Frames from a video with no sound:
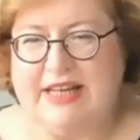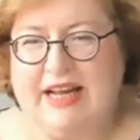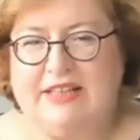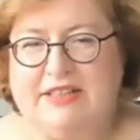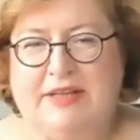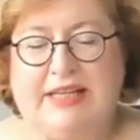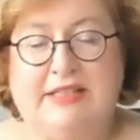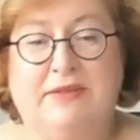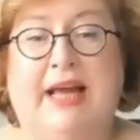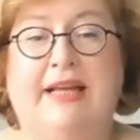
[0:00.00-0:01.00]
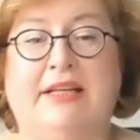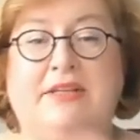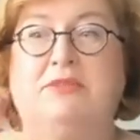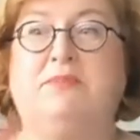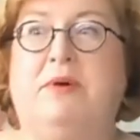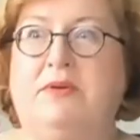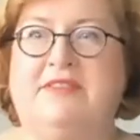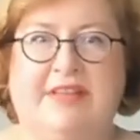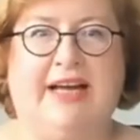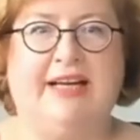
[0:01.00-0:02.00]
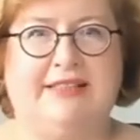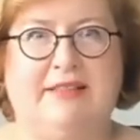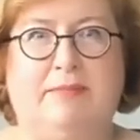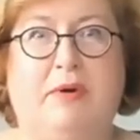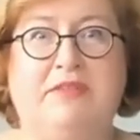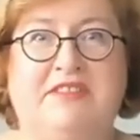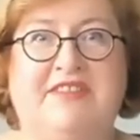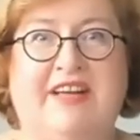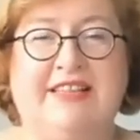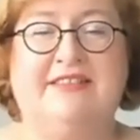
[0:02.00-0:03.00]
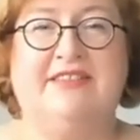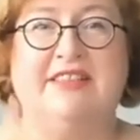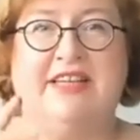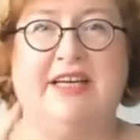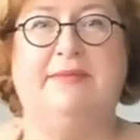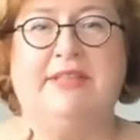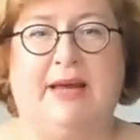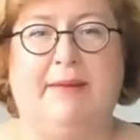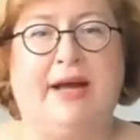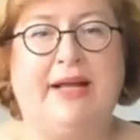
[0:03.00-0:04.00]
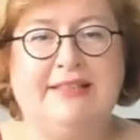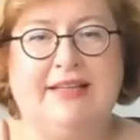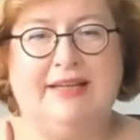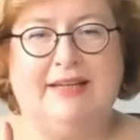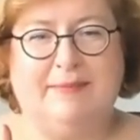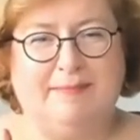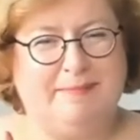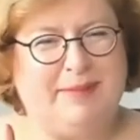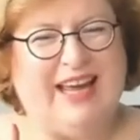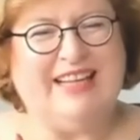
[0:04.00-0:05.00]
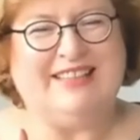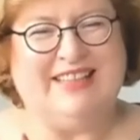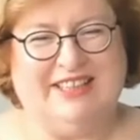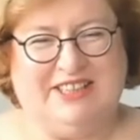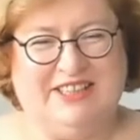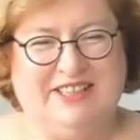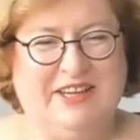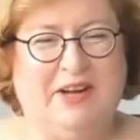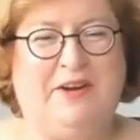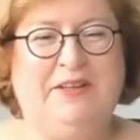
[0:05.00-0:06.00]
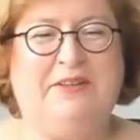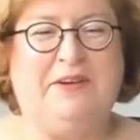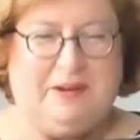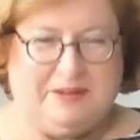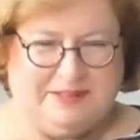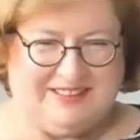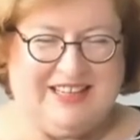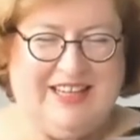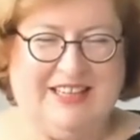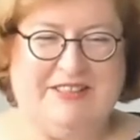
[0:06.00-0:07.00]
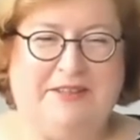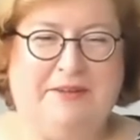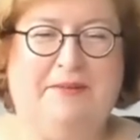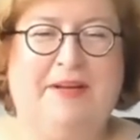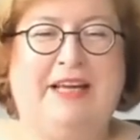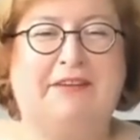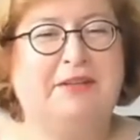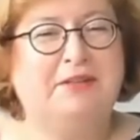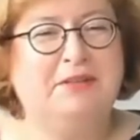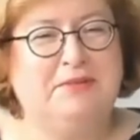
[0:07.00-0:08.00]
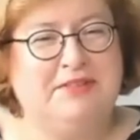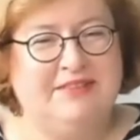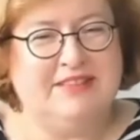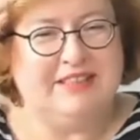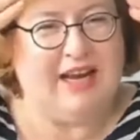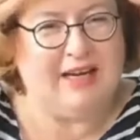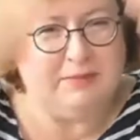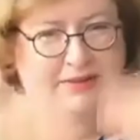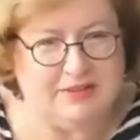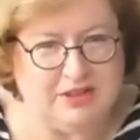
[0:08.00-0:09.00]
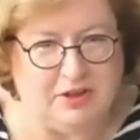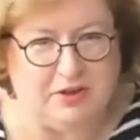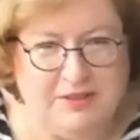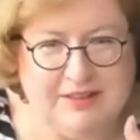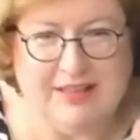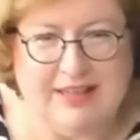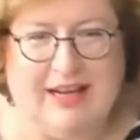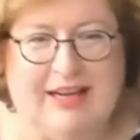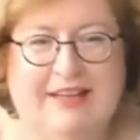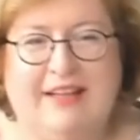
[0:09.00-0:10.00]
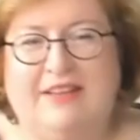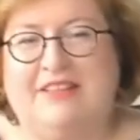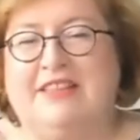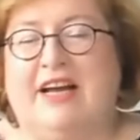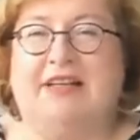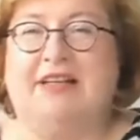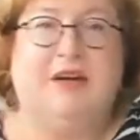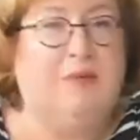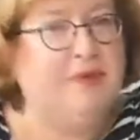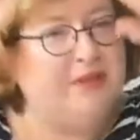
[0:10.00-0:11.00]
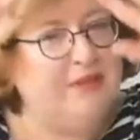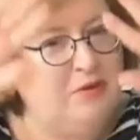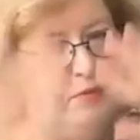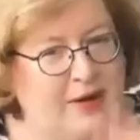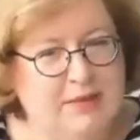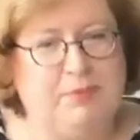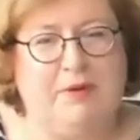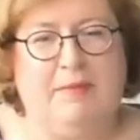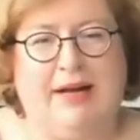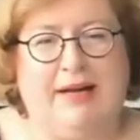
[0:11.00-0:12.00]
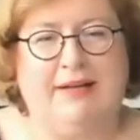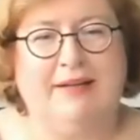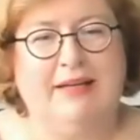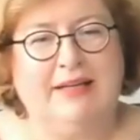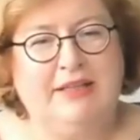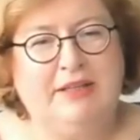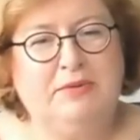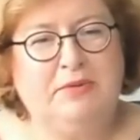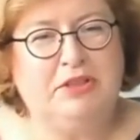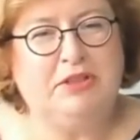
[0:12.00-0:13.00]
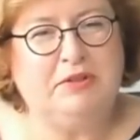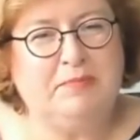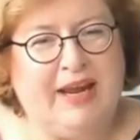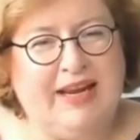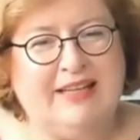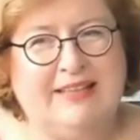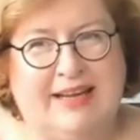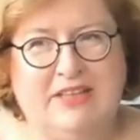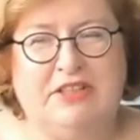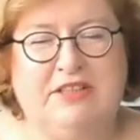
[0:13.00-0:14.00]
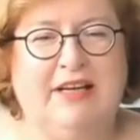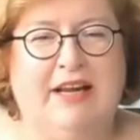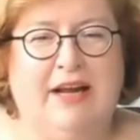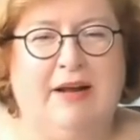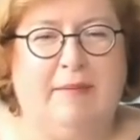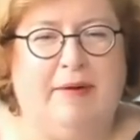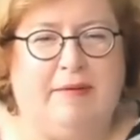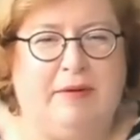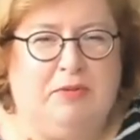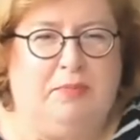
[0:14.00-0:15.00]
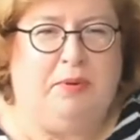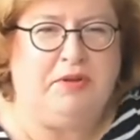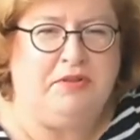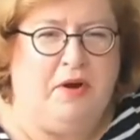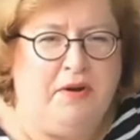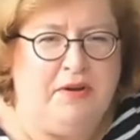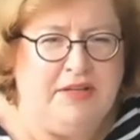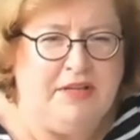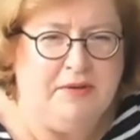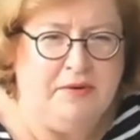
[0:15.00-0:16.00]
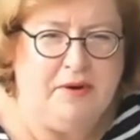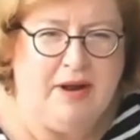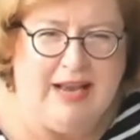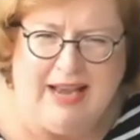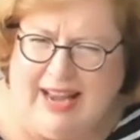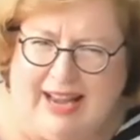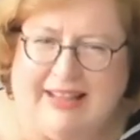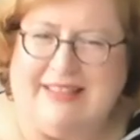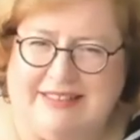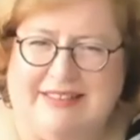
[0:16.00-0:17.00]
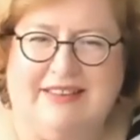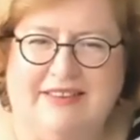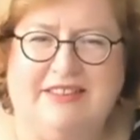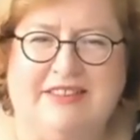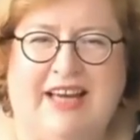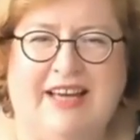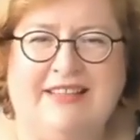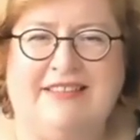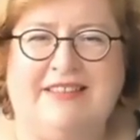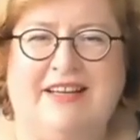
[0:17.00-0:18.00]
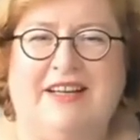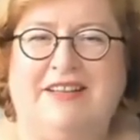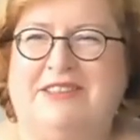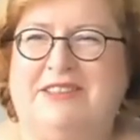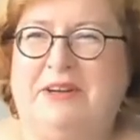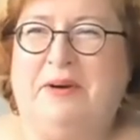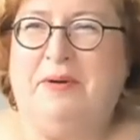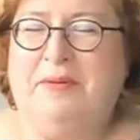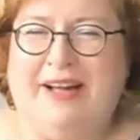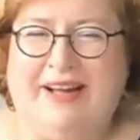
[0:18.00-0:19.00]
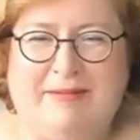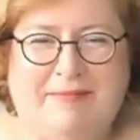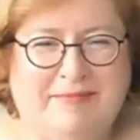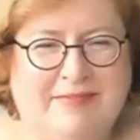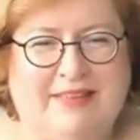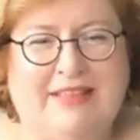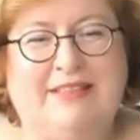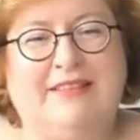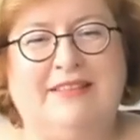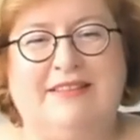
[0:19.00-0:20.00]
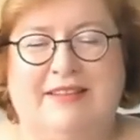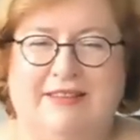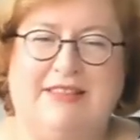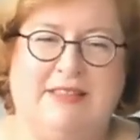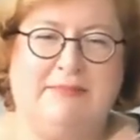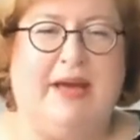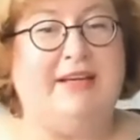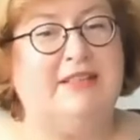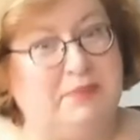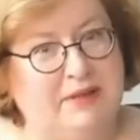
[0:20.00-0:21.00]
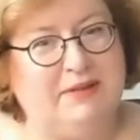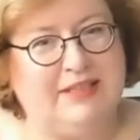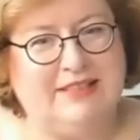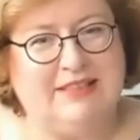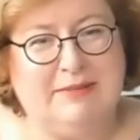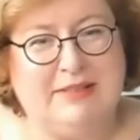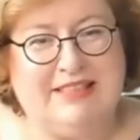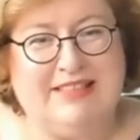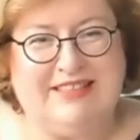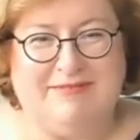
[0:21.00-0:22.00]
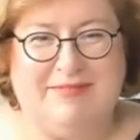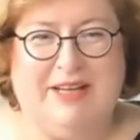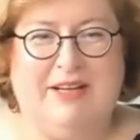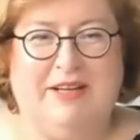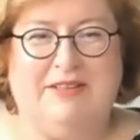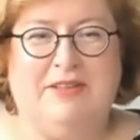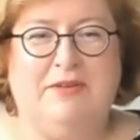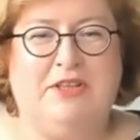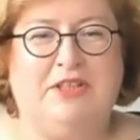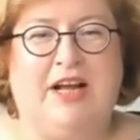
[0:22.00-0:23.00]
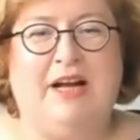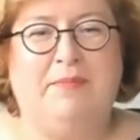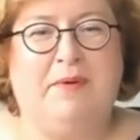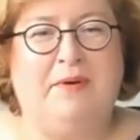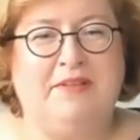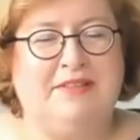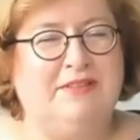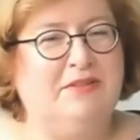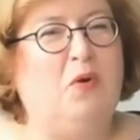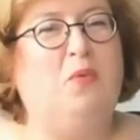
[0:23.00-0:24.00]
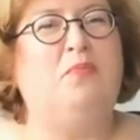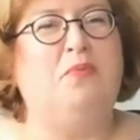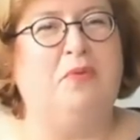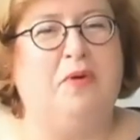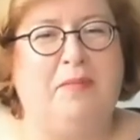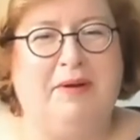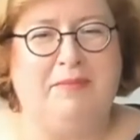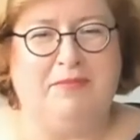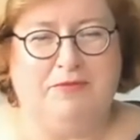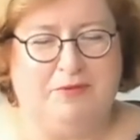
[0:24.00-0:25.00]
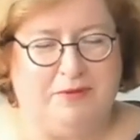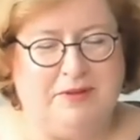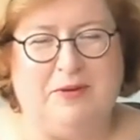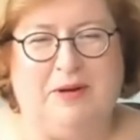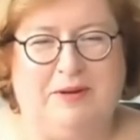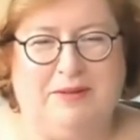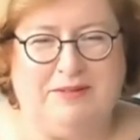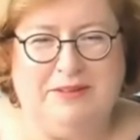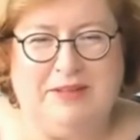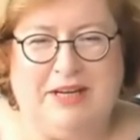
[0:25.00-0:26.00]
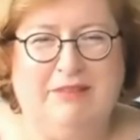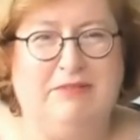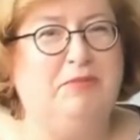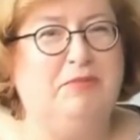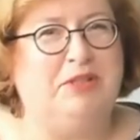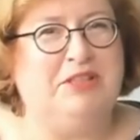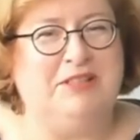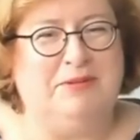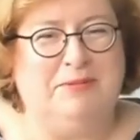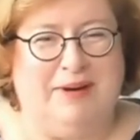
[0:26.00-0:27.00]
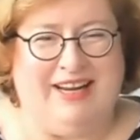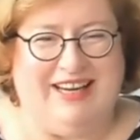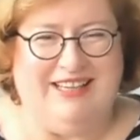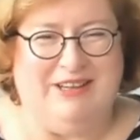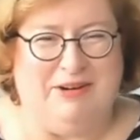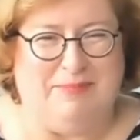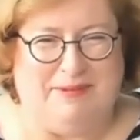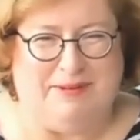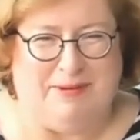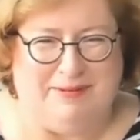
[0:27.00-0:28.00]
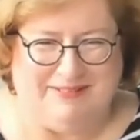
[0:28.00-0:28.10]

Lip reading: So yes, you can use both sides at the same time, but pay attention on your cloth. So if you use the side with chalk and the other side with your whiteboard marker, you should pay attention what to put on your legs in this case. So this is my experience with it. Mm-hmm. So the chalkboard is no problem for your clothes. You can even wash it away, no problem.